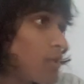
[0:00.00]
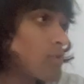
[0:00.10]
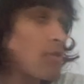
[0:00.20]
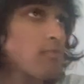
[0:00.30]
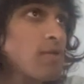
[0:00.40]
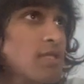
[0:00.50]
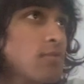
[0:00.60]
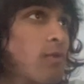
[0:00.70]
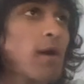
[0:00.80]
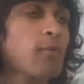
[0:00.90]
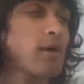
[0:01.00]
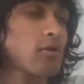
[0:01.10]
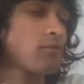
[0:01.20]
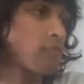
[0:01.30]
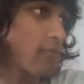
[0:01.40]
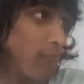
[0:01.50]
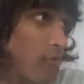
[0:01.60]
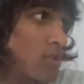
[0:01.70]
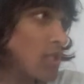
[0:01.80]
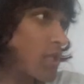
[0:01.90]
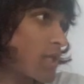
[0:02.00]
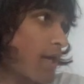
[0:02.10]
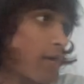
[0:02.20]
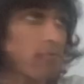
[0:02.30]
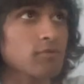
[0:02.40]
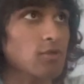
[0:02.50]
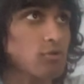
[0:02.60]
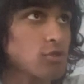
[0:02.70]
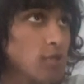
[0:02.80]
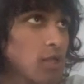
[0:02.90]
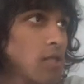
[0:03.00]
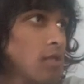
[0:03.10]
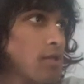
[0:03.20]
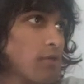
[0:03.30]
So the reason why we are reversing our result string,